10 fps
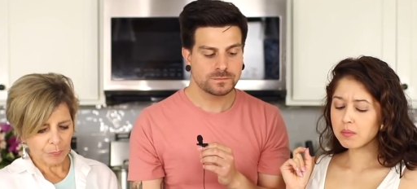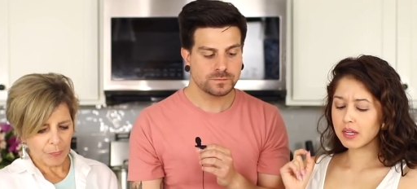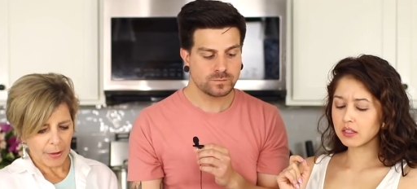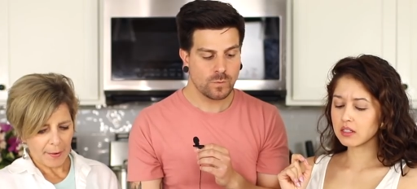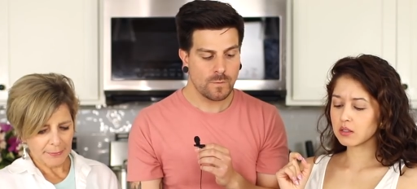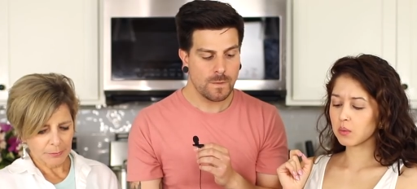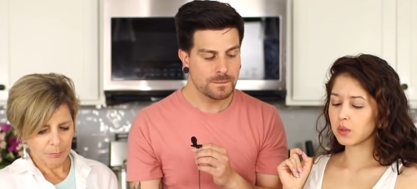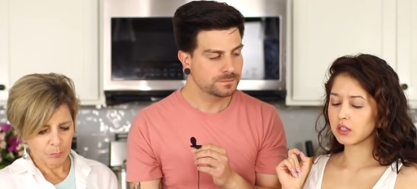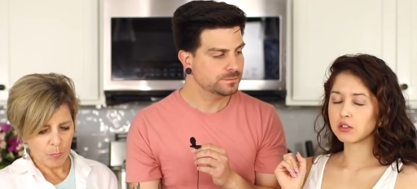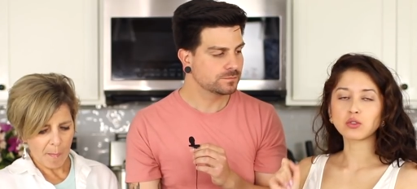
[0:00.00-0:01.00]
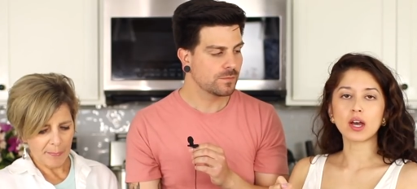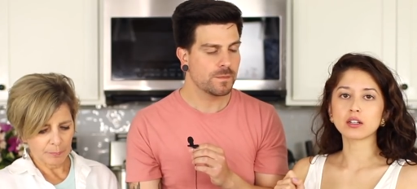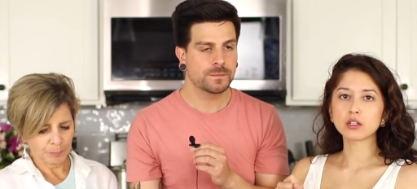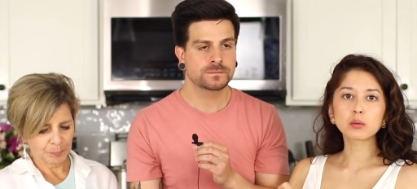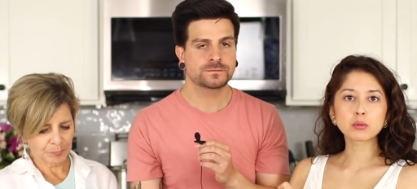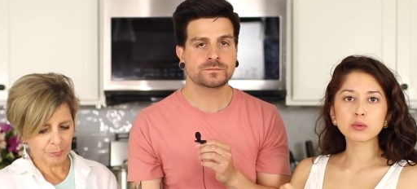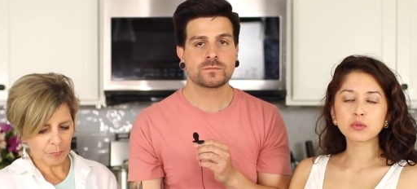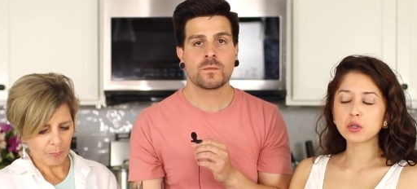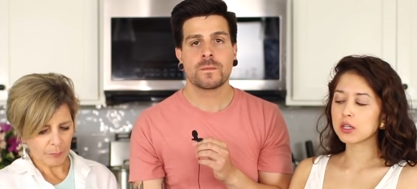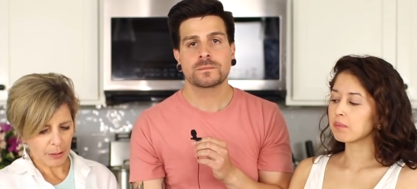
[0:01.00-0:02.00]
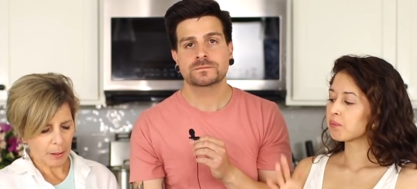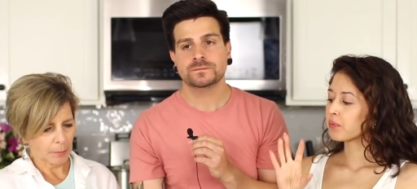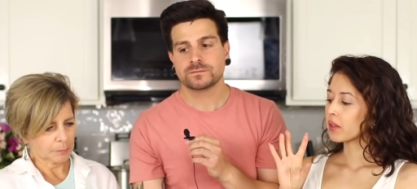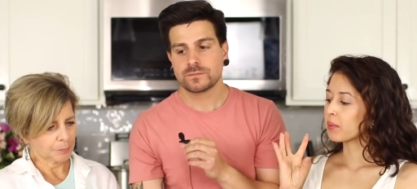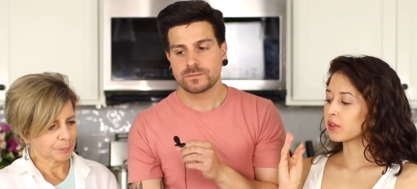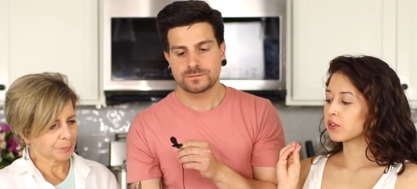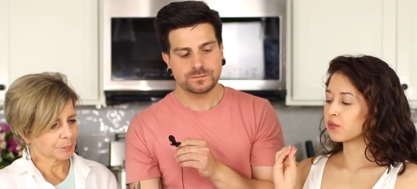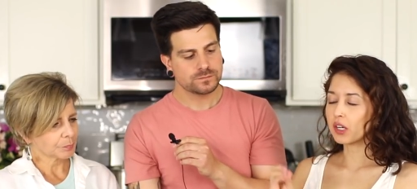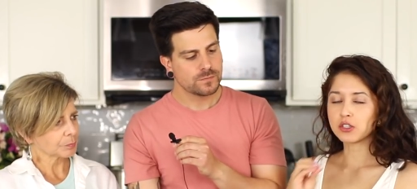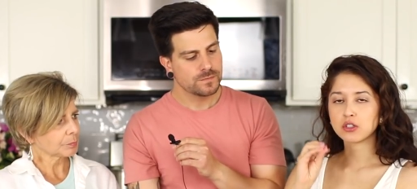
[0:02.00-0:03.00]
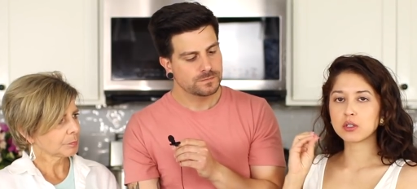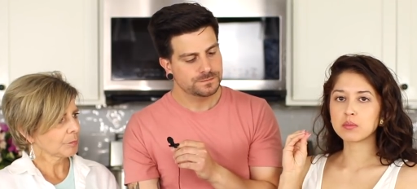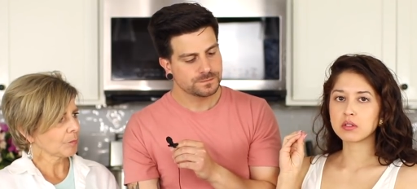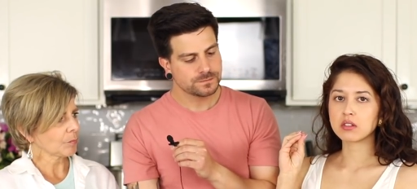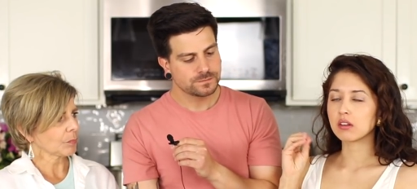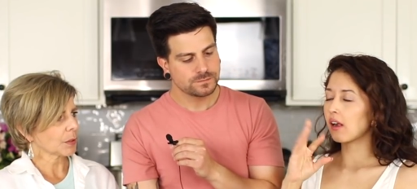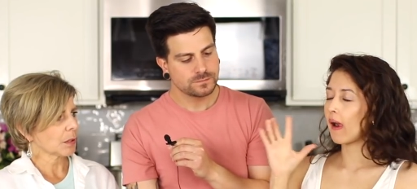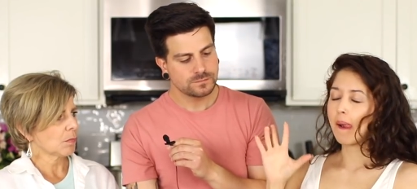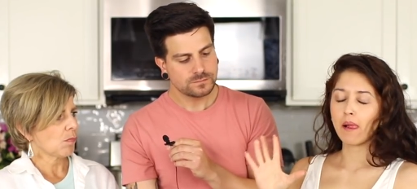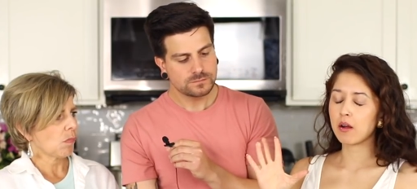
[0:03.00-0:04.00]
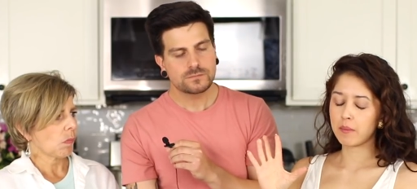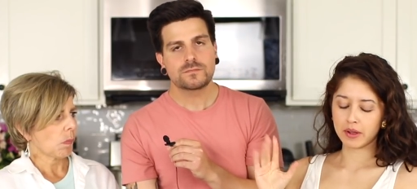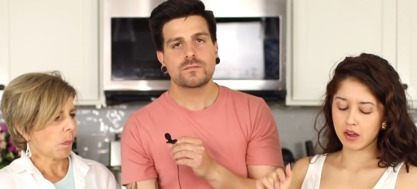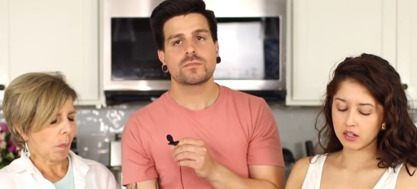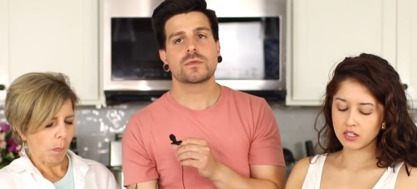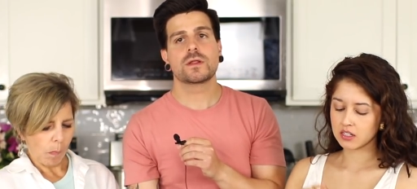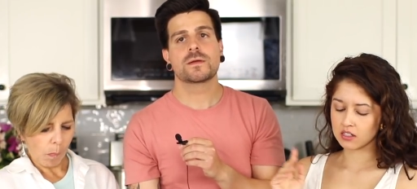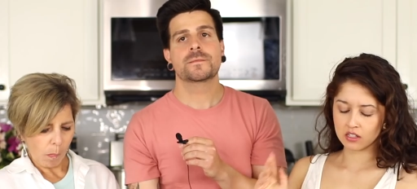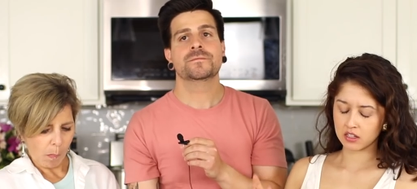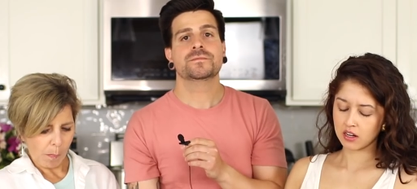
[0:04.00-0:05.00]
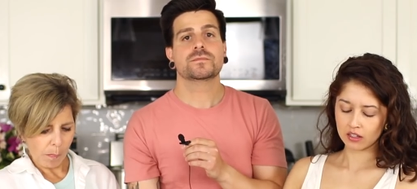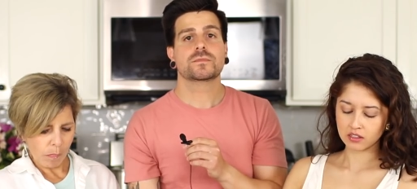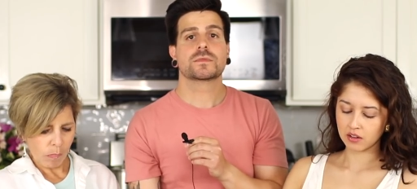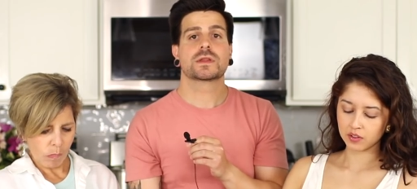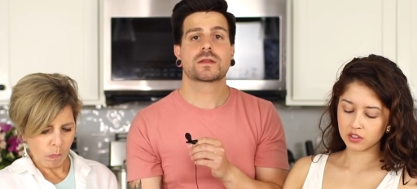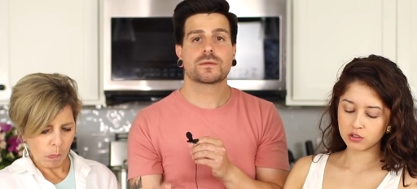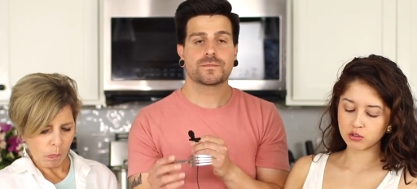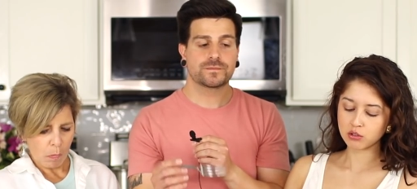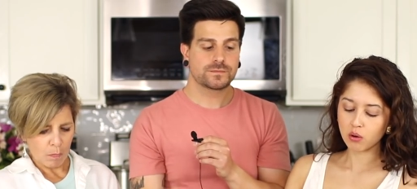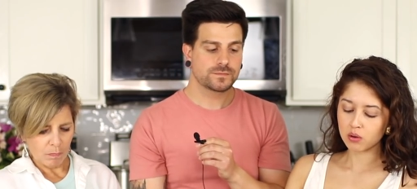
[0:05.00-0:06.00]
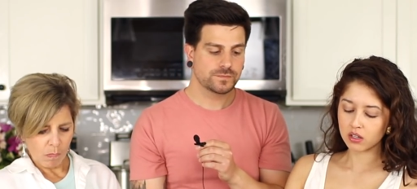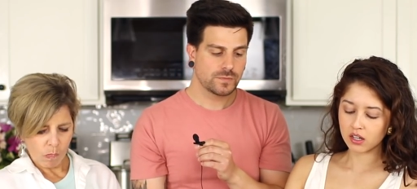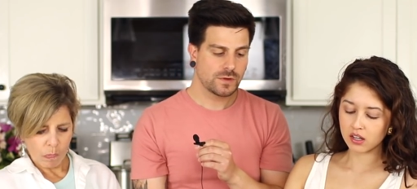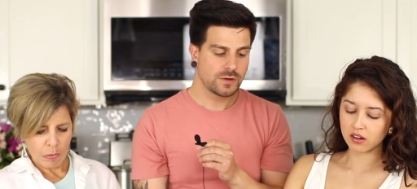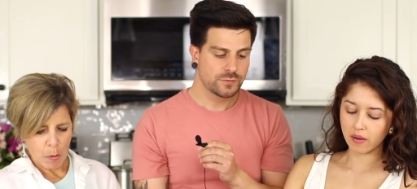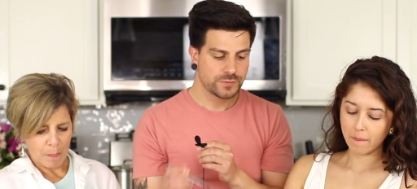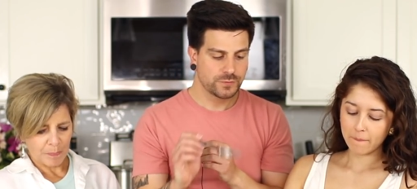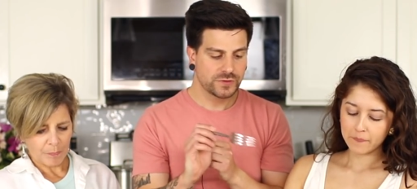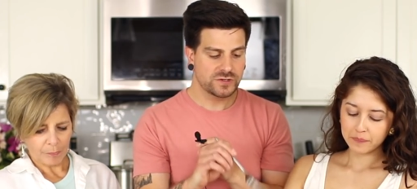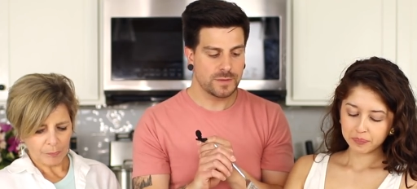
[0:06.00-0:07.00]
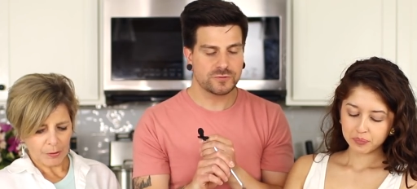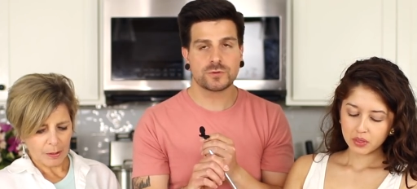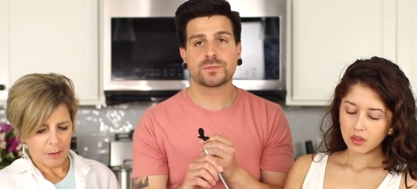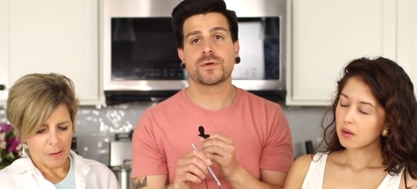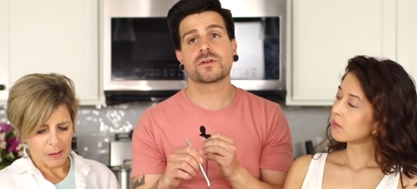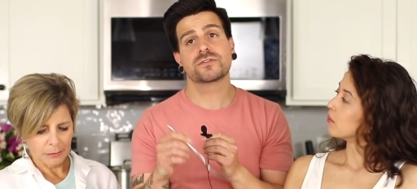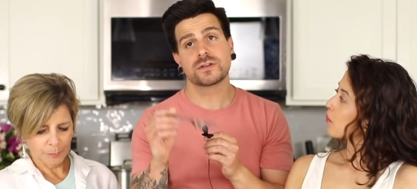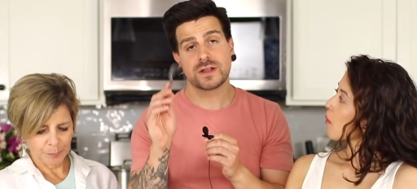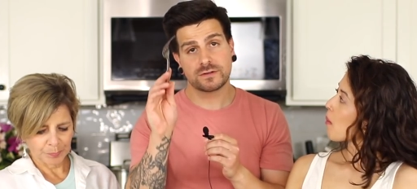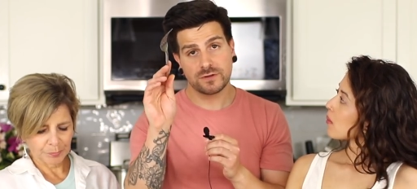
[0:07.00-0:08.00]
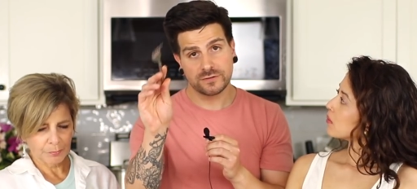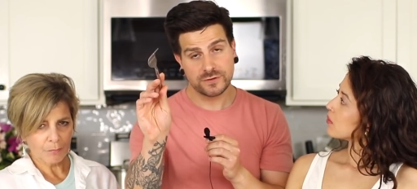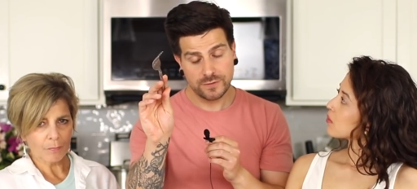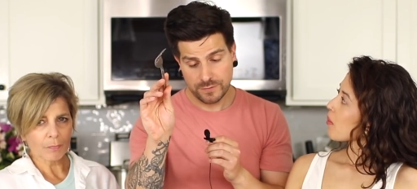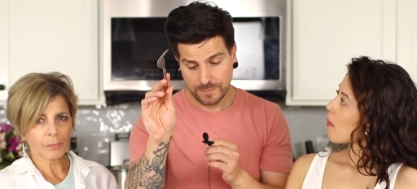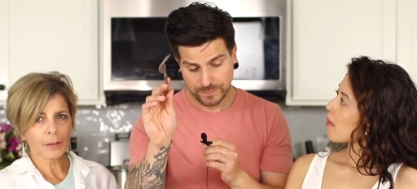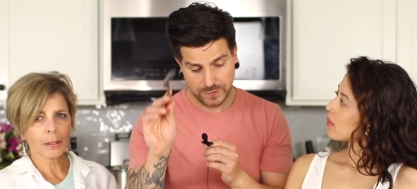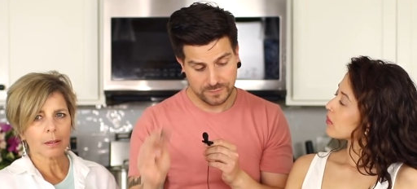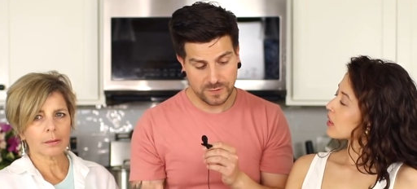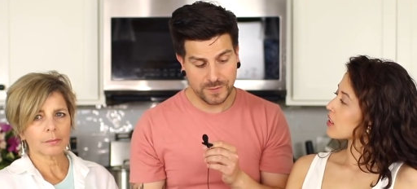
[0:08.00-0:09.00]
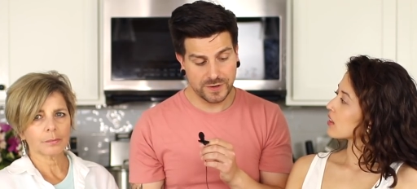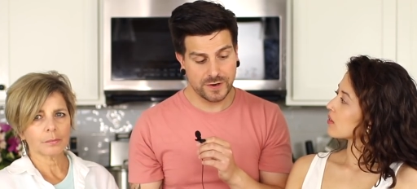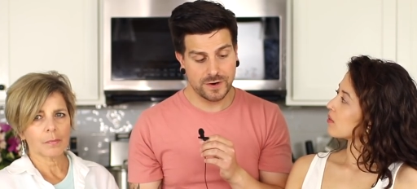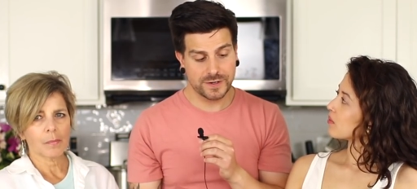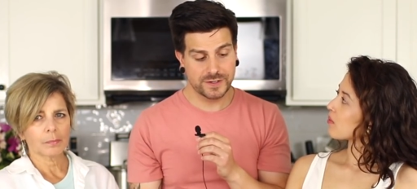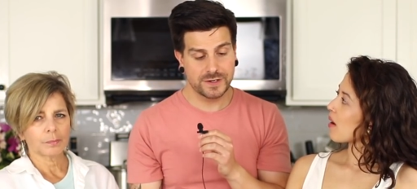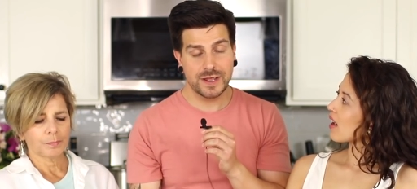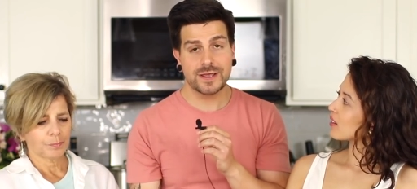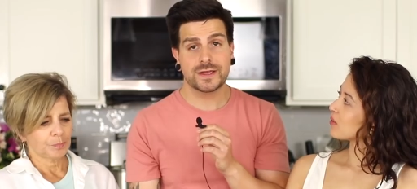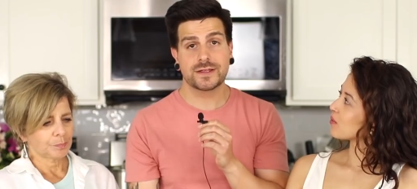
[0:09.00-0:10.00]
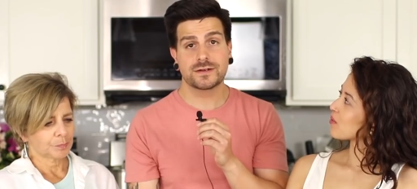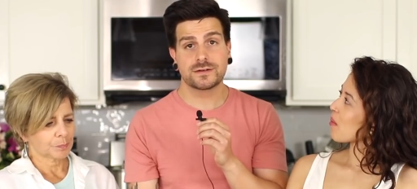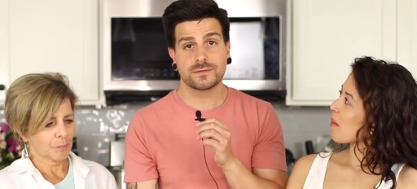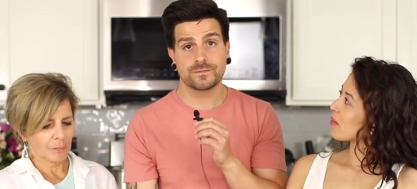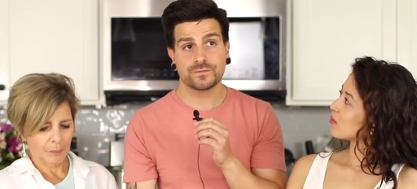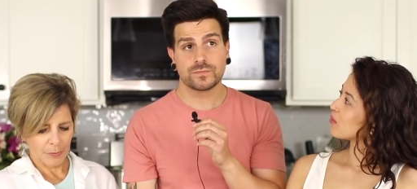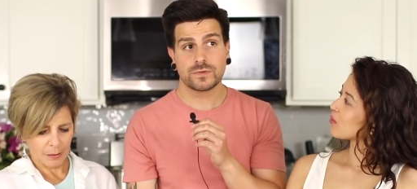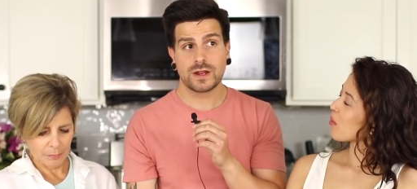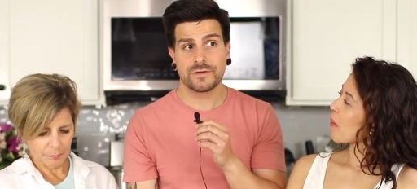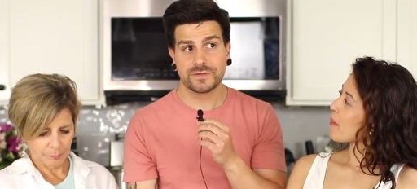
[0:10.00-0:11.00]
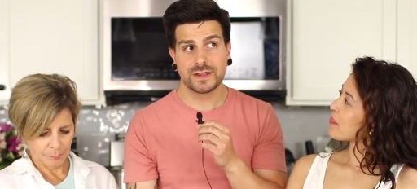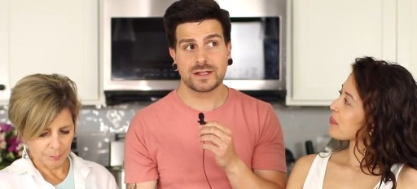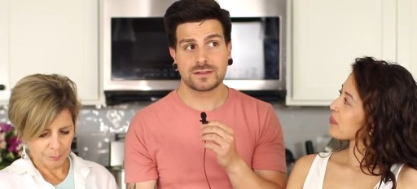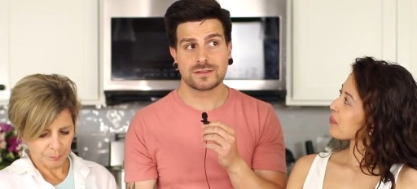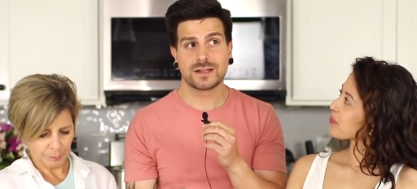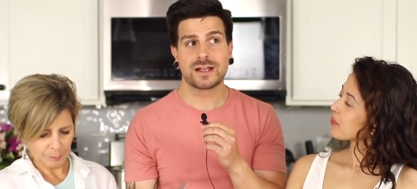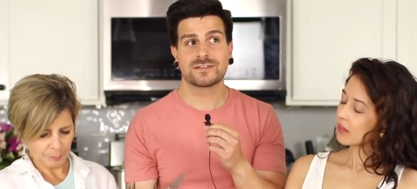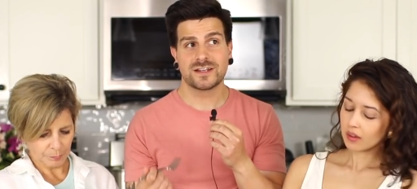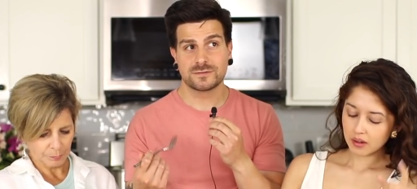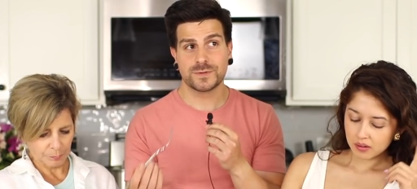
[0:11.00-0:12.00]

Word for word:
Speaker 1: made this with dried herbs before, but the fresh herbs, oh my God, it takes it to the next level. It's so
Speaker 2: good. We chopped it with parsley that's also
Speaker 1: from our garden, and
Speaker 2: I feel like it tastes